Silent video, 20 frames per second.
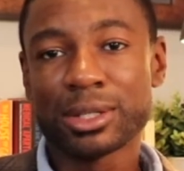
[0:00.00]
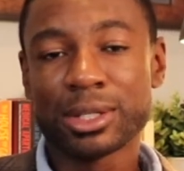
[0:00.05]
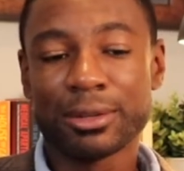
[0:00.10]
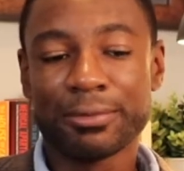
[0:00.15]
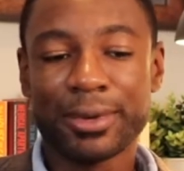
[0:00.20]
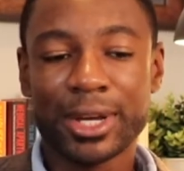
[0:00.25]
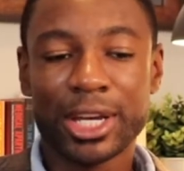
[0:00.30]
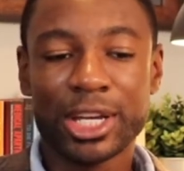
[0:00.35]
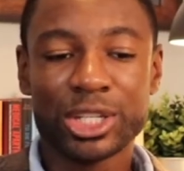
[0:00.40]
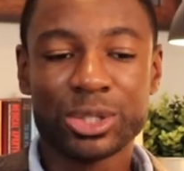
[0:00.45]
a
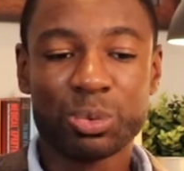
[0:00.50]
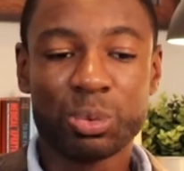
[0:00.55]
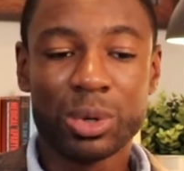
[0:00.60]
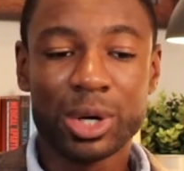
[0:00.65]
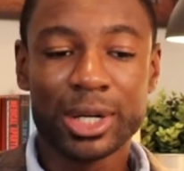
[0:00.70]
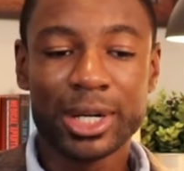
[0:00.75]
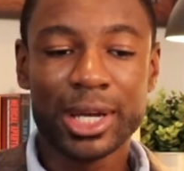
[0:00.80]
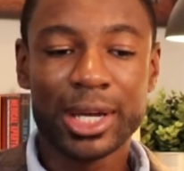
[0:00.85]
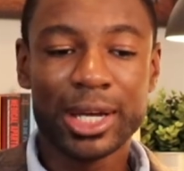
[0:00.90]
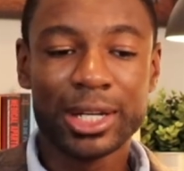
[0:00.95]
phase
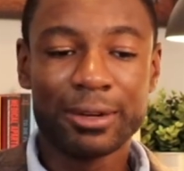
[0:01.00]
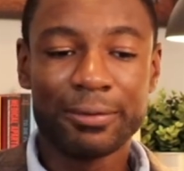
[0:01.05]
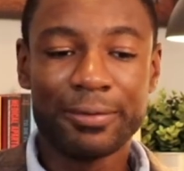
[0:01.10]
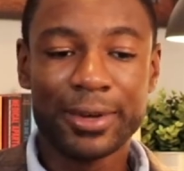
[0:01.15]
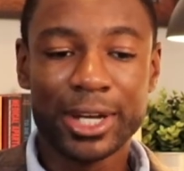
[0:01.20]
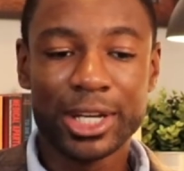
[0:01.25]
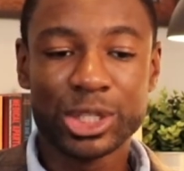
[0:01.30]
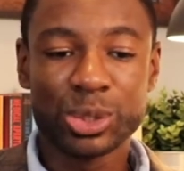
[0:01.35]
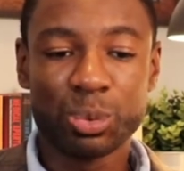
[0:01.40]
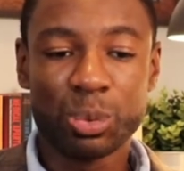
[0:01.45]
1A and a
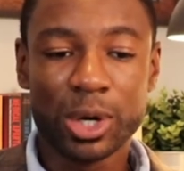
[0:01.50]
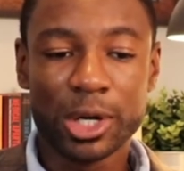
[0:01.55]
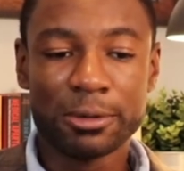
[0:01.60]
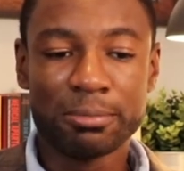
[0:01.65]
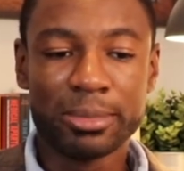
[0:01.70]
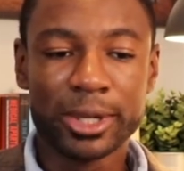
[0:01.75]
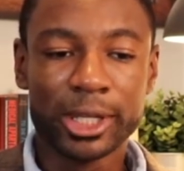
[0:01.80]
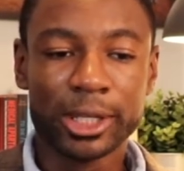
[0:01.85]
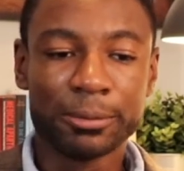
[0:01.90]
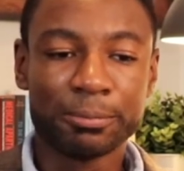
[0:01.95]
phase
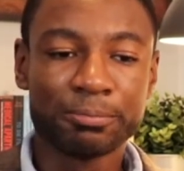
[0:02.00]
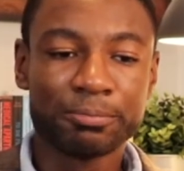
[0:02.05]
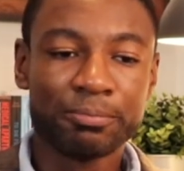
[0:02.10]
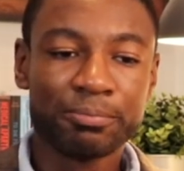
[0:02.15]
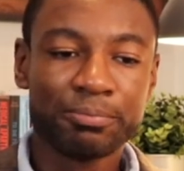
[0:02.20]
1B.